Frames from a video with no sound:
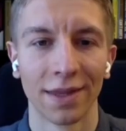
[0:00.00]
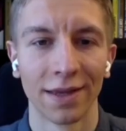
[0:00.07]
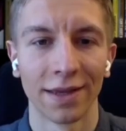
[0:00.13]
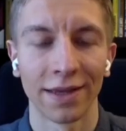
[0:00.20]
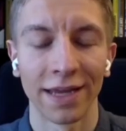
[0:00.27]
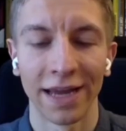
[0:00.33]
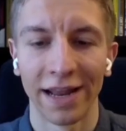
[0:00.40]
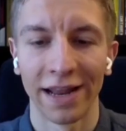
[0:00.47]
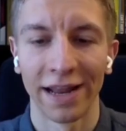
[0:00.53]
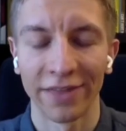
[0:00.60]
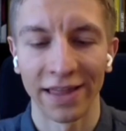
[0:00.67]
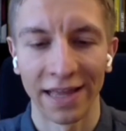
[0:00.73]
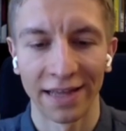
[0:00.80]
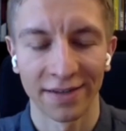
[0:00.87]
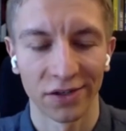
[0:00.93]
Yeah, I
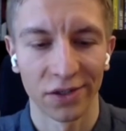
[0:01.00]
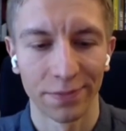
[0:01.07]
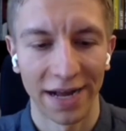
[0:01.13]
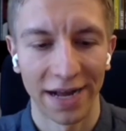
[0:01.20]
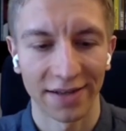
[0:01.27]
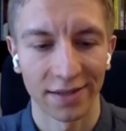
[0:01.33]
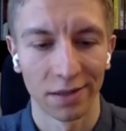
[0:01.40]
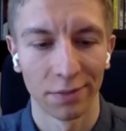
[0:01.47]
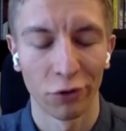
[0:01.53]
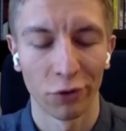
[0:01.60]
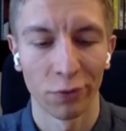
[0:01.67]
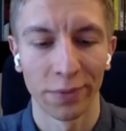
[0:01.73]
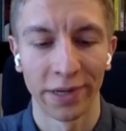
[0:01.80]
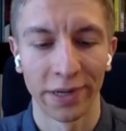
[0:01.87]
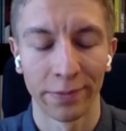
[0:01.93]
think that touches back to the
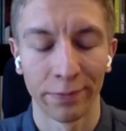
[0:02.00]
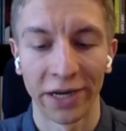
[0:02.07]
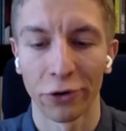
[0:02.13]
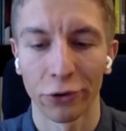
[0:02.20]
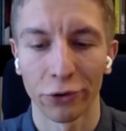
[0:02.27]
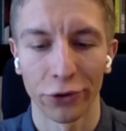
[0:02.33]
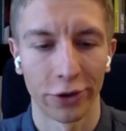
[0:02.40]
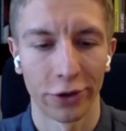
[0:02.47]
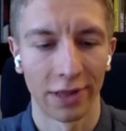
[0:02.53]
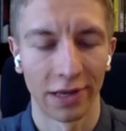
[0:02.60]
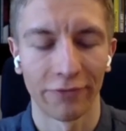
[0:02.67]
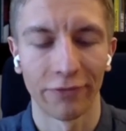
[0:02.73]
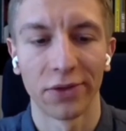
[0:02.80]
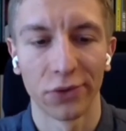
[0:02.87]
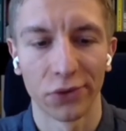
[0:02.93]
point we made earlier.
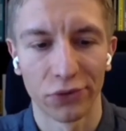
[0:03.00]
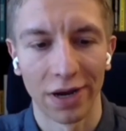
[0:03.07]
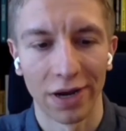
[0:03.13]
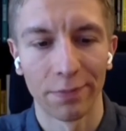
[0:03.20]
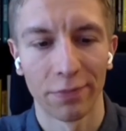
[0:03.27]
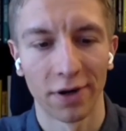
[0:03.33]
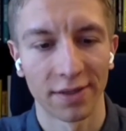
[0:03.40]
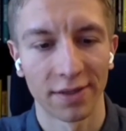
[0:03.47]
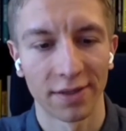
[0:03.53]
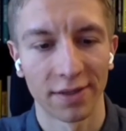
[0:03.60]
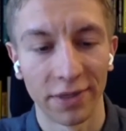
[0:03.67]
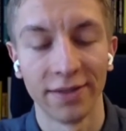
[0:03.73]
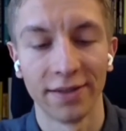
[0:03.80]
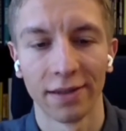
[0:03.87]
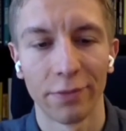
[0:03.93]
Like, read those great books,
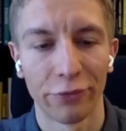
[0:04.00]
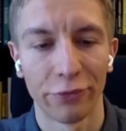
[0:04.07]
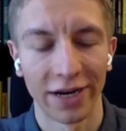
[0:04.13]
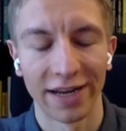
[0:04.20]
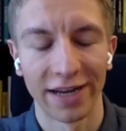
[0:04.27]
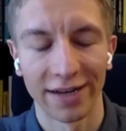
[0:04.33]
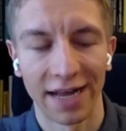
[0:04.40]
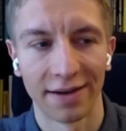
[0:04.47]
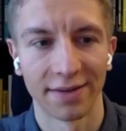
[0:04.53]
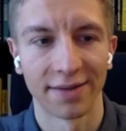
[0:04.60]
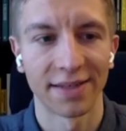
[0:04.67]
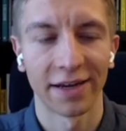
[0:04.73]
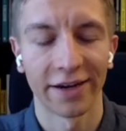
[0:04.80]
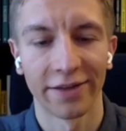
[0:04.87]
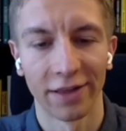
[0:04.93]
be deliberate, and kind of
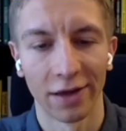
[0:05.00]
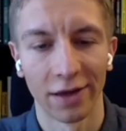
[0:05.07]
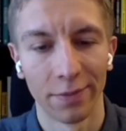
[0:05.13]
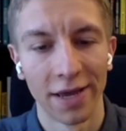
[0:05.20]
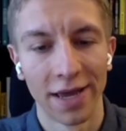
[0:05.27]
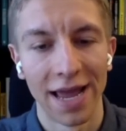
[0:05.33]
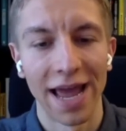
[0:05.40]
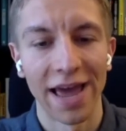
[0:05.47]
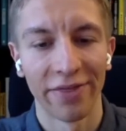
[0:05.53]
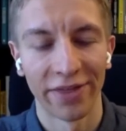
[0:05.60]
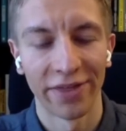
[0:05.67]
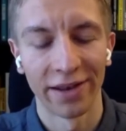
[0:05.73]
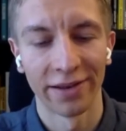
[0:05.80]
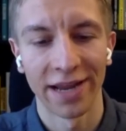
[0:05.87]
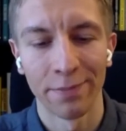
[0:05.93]
study them, yes.
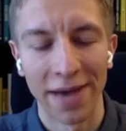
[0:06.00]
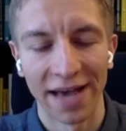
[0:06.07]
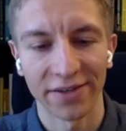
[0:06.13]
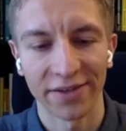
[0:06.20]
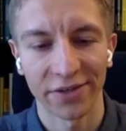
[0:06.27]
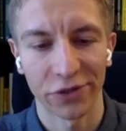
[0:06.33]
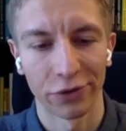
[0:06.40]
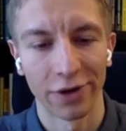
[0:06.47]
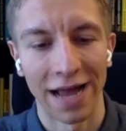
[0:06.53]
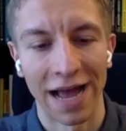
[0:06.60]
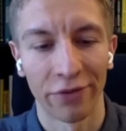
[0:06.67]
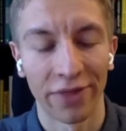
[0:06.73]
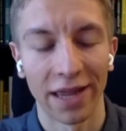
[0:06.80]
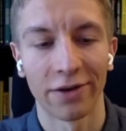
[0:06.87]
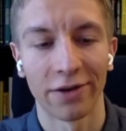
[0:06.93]
and then yeah, master
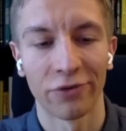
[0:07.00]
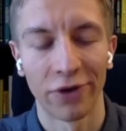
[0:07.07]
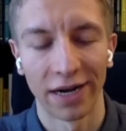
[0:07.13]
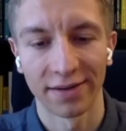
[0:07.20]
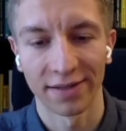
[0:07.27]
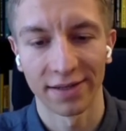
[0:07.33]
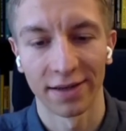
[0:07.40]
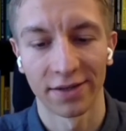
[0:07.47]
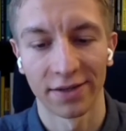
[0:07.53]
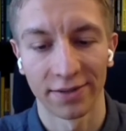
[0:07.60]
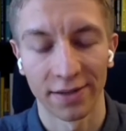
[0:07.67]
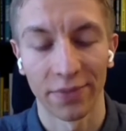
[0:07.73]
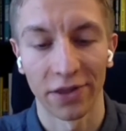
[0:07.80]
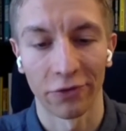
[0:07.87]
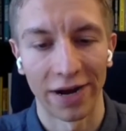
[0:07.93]
how they created such
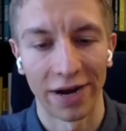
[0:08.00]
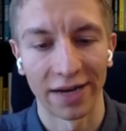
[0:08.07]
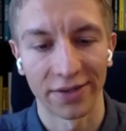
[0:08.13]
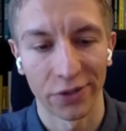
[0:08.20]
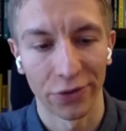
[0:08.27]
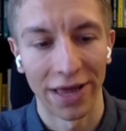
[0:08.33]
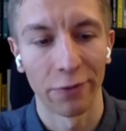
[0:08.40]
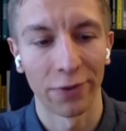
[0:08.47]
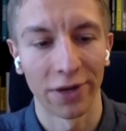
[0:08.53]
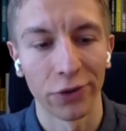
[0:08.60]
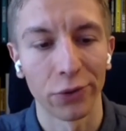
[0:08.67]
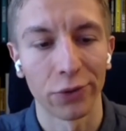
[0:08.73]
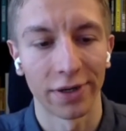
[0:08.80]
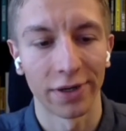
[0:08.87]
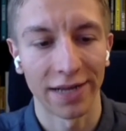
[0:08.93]
something great, so that way
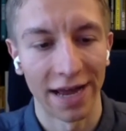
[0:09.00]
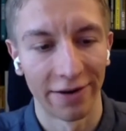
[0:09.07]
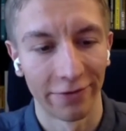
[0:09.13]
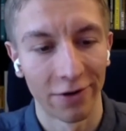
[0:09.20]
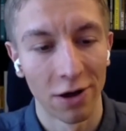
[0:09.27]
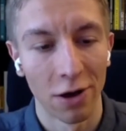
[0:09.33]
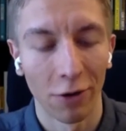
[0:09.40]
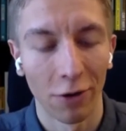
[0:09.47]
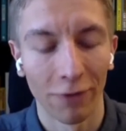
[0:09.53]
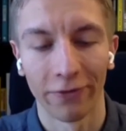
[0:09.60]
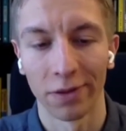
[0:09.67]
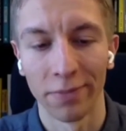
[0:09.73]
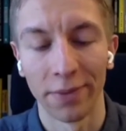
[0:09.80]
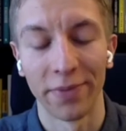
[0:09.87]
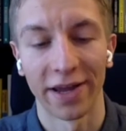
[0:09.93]
you could kind of
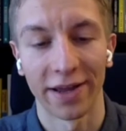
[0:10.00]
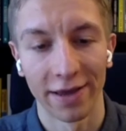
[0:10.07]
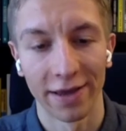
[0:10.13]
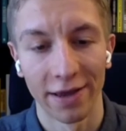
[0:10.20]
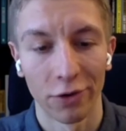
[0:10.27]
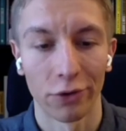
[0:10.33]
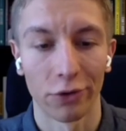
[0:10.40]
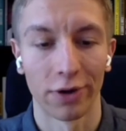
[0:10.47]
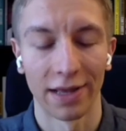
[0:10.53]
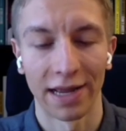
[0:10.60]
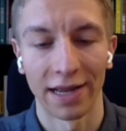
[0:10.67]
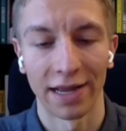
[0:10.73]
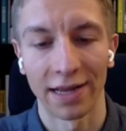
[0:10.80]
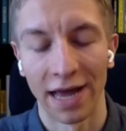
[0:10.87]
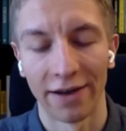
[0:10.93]
hopefully mimic or
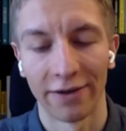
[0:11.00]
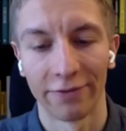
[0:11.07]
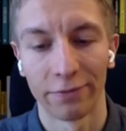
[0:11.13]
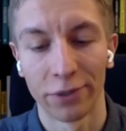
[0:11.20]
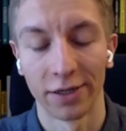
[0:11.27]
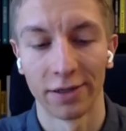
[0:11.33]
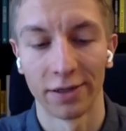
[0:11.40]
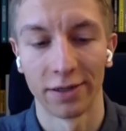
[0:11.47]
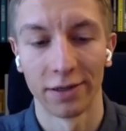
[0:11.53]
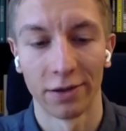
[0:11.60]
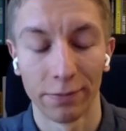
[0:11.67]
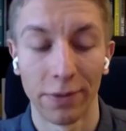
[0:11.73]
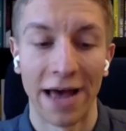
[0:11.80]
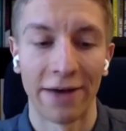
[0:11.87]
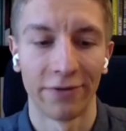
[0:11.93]
like kind of put a
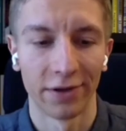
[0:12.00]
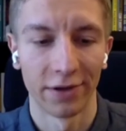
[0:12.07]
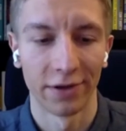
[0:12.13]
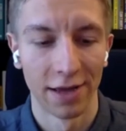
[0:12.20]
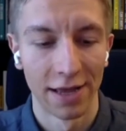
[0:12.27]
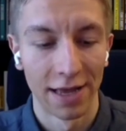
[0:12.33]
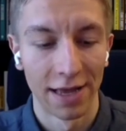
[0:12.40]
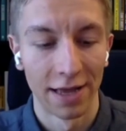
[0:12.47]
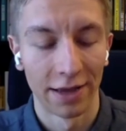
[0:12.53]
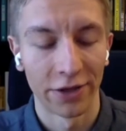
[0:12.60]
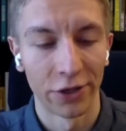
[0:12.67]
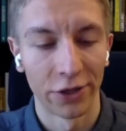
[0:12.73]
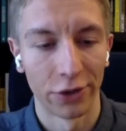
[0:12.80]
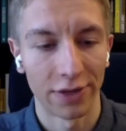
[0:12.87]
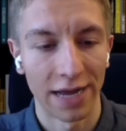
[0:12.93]
have a,
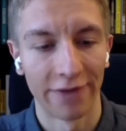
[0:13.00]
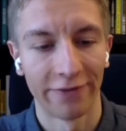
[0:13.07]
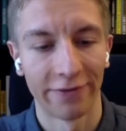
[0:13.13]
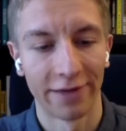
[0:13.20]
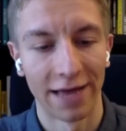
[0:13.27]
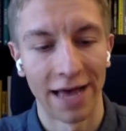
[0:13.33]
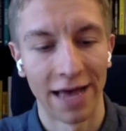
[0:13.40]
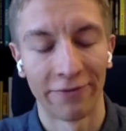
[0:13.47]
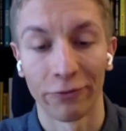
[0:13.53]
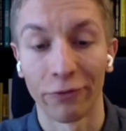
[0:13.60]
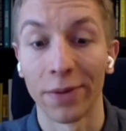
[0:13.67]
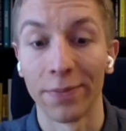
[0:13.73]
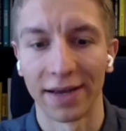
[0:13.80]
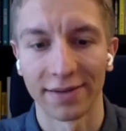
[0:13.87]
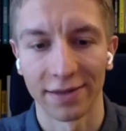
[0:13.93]
you know, kind of have a
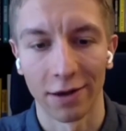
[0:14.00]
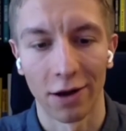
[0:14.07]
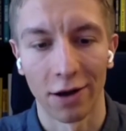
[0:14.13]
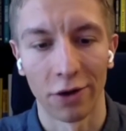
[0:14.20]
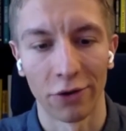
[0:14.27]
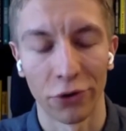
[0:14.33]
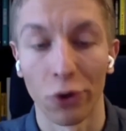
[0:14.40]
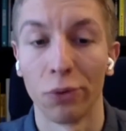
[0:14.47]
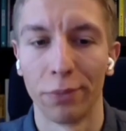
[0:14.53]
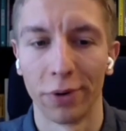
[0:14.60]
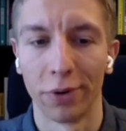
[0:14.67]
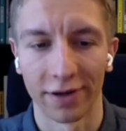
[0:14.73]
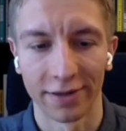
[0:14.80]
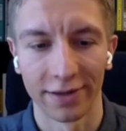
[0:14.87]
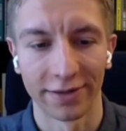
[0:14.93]
remix on your own
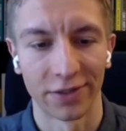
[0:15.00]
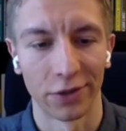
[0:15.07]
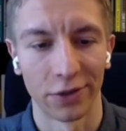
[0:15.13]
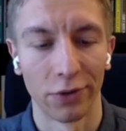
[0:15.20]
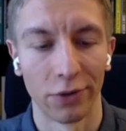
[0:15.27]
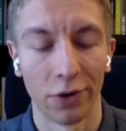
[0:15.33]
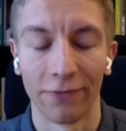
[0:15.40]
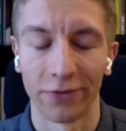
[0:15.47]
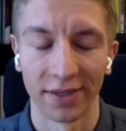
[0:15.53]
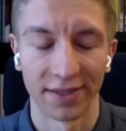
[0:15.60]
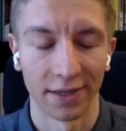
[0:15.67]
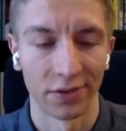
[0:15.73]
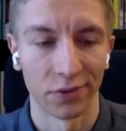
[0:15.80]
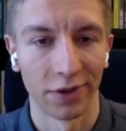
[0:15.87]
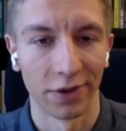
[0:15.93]
book, so hopefully it
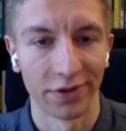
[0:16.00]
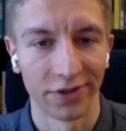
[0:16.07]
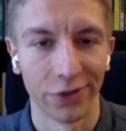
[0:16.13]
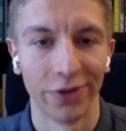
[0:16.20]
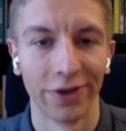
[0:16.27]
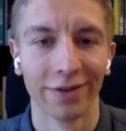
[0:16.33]
sells well too